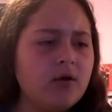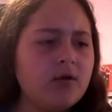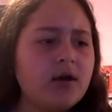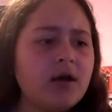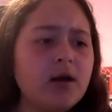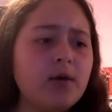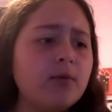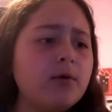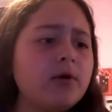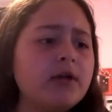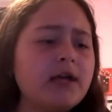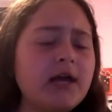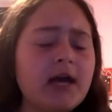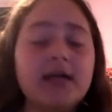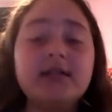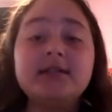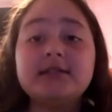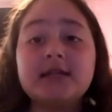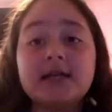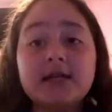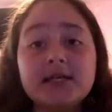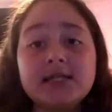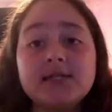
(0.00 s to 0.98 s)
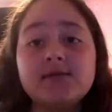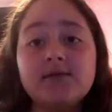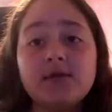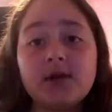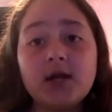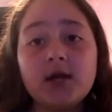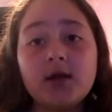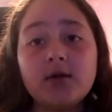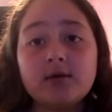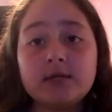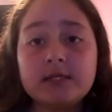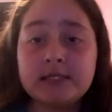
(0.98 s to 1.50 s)
Okay, well yeah, today's
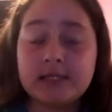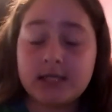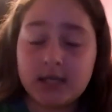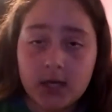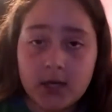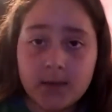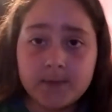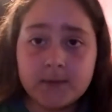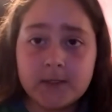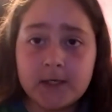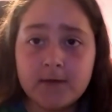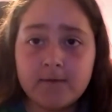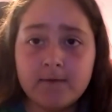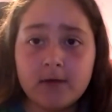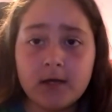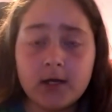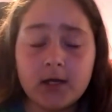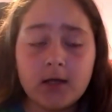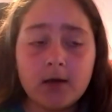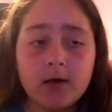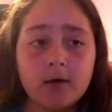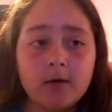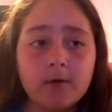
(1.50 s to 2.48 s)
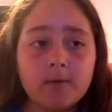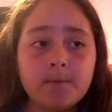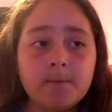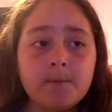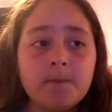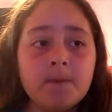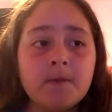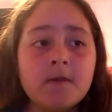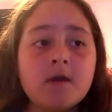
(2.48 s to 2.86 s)
video is an update video.